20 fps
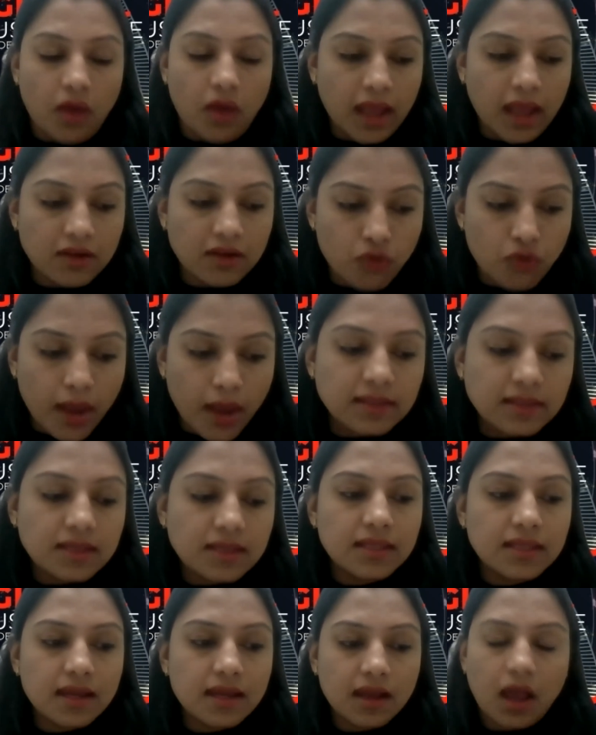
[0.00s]
and
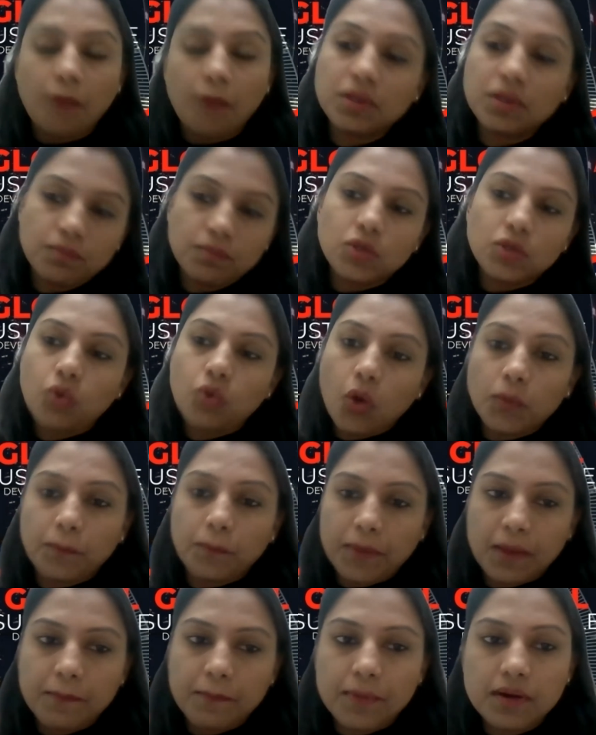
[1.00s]
writing their commitment on
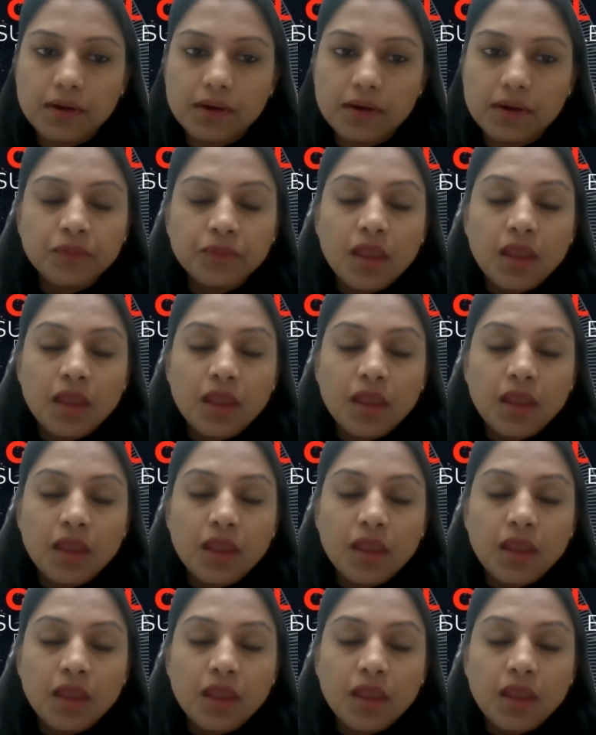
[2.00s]
paper,